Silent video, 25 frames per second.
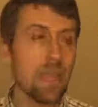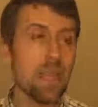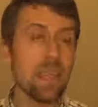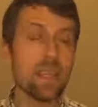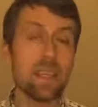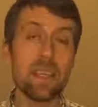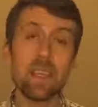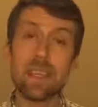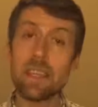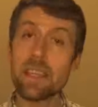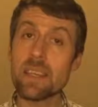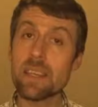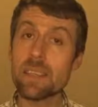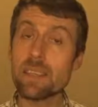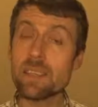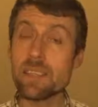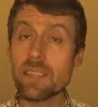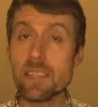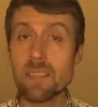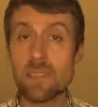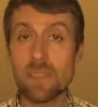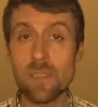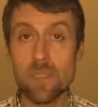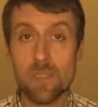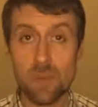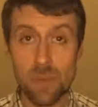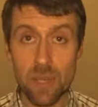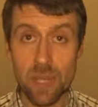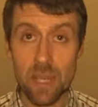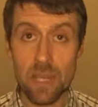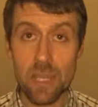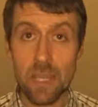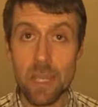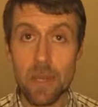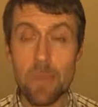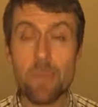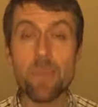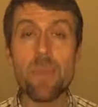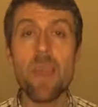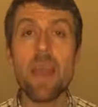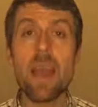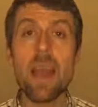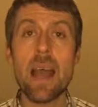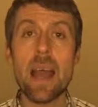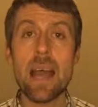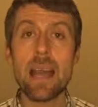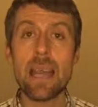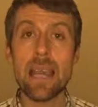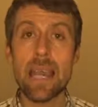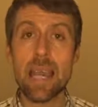Here in South Australia,
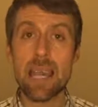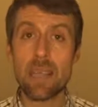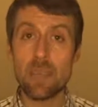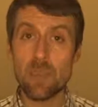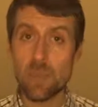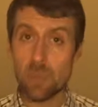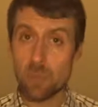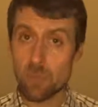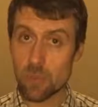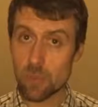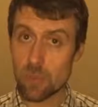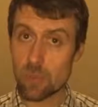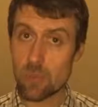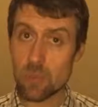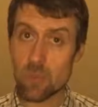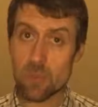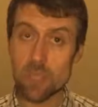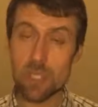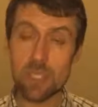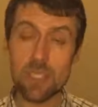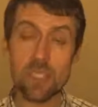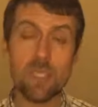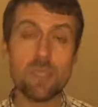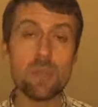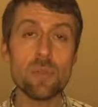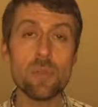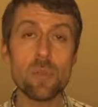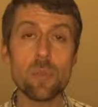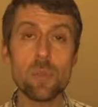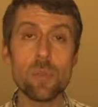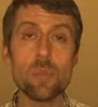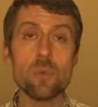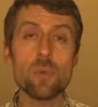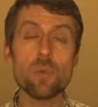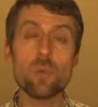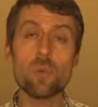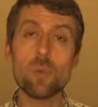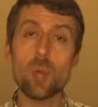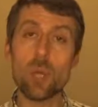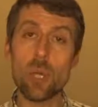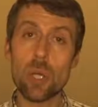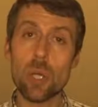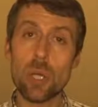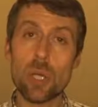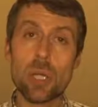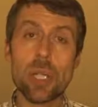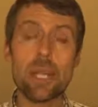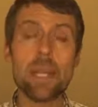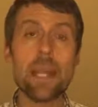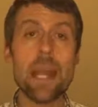I had the opportunity to
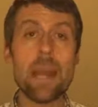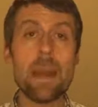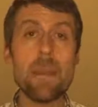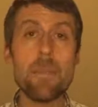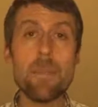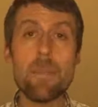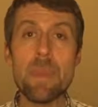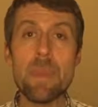work and